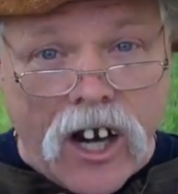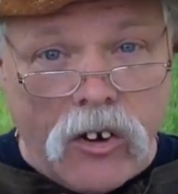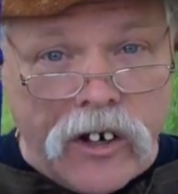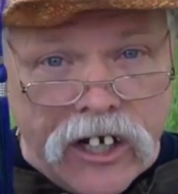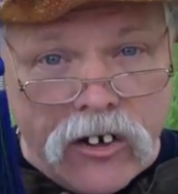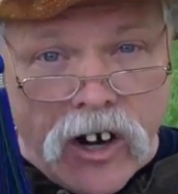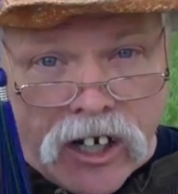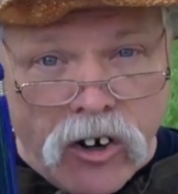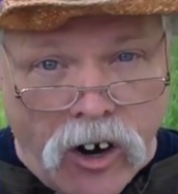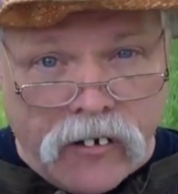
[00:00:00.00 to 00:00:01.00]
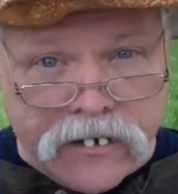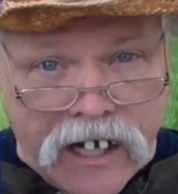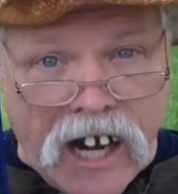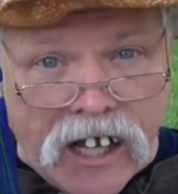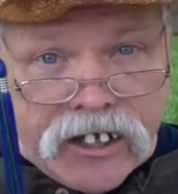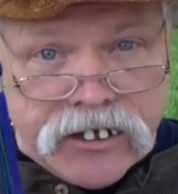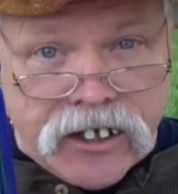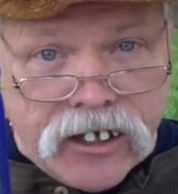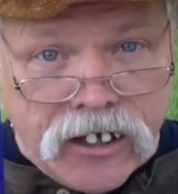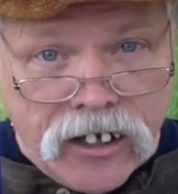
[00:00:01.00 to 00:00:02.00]
when you go off to college.
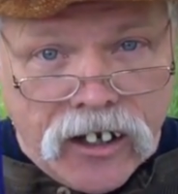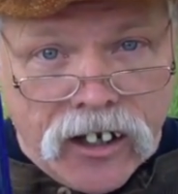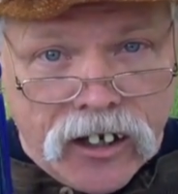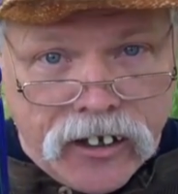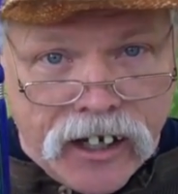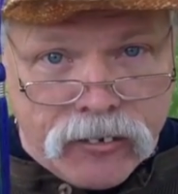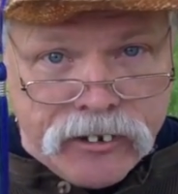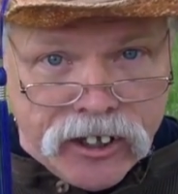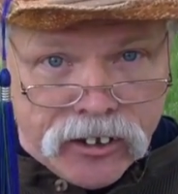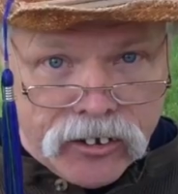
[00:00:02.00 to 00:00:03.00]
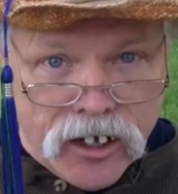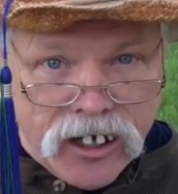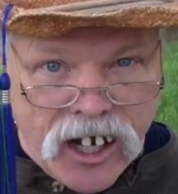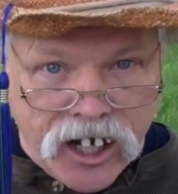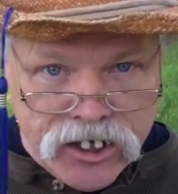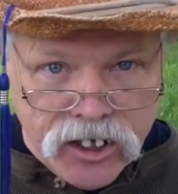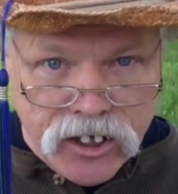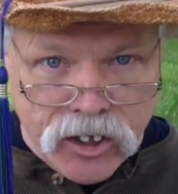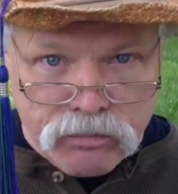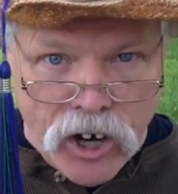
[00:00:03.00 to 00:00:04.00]
That'll be your luggage,
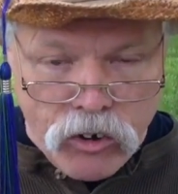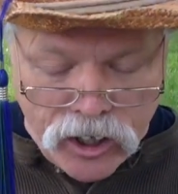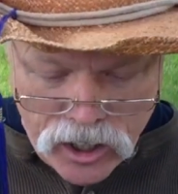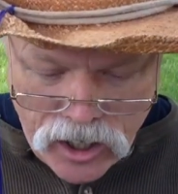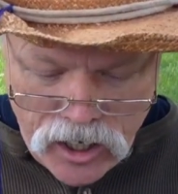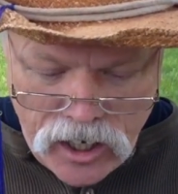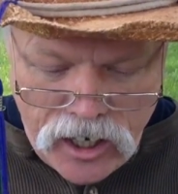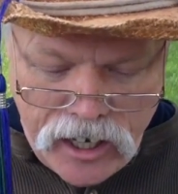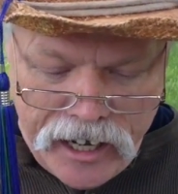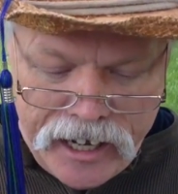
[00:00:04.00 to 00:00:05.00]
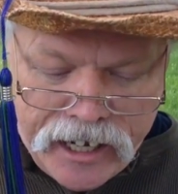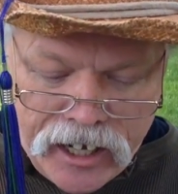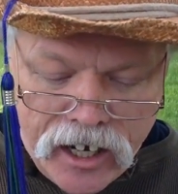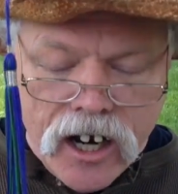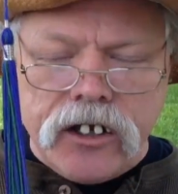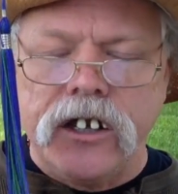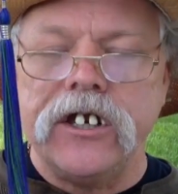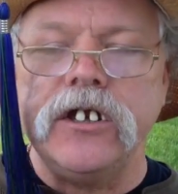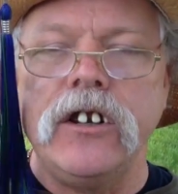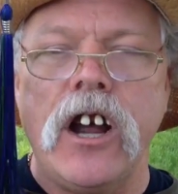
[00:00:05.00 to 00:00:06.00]
your poke. And
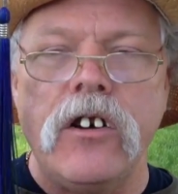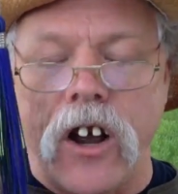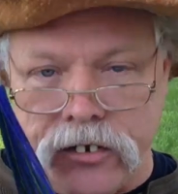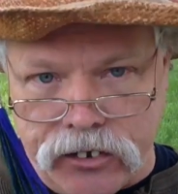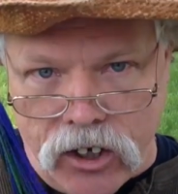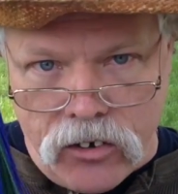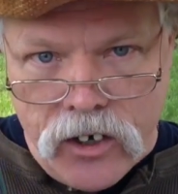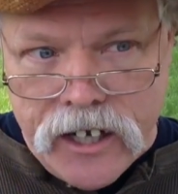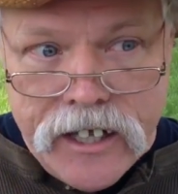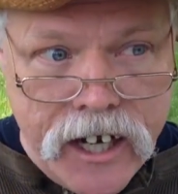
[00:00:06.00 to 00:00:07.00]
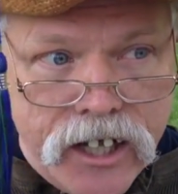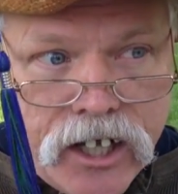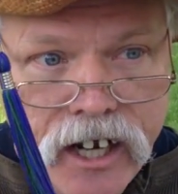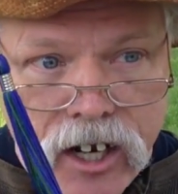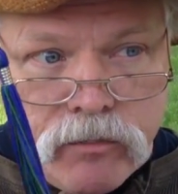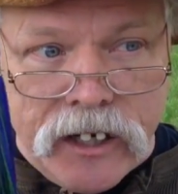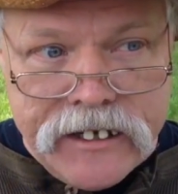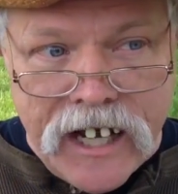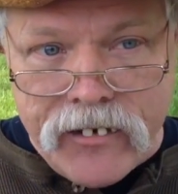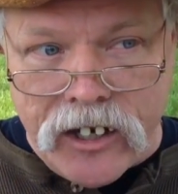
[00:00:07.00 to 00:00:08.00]
did you know also that the
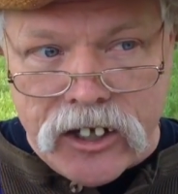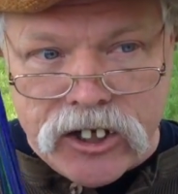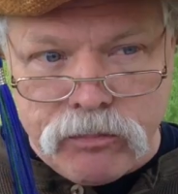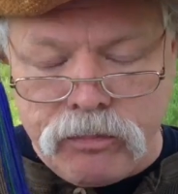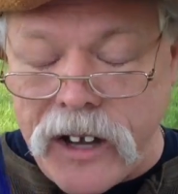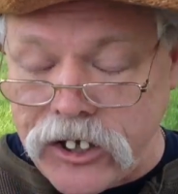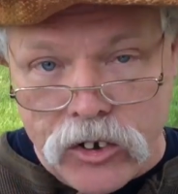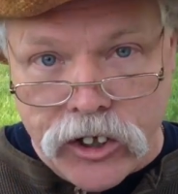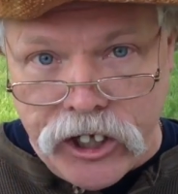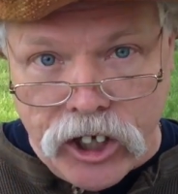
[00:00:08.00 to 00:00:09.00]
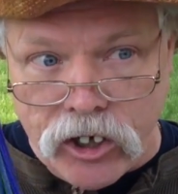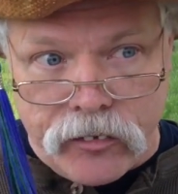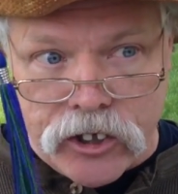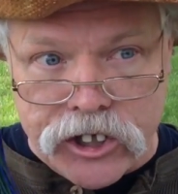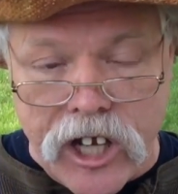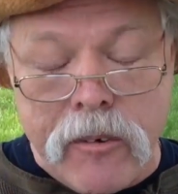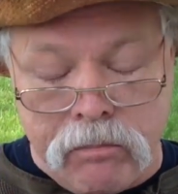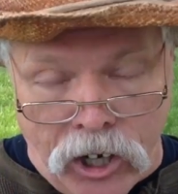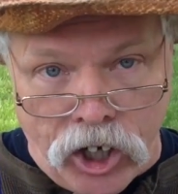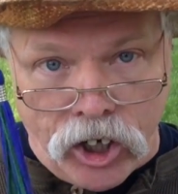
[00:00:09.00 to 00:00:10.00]
hillbillies have a special cure for
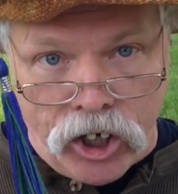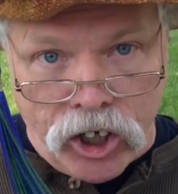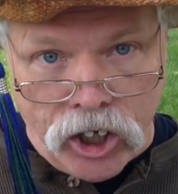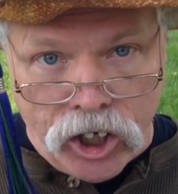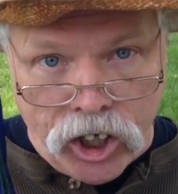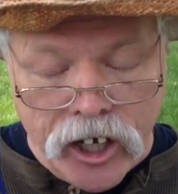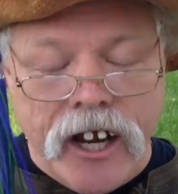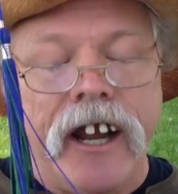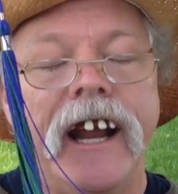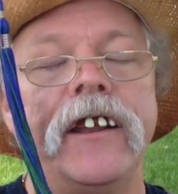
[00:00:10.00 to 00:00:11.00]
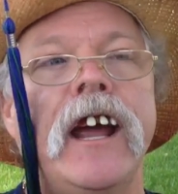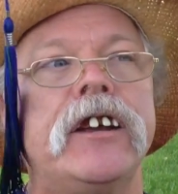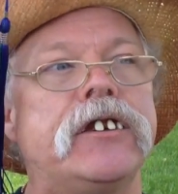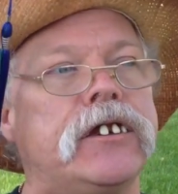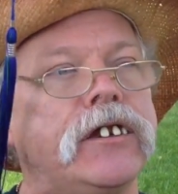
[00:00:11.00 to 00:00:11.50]
sunburn? And that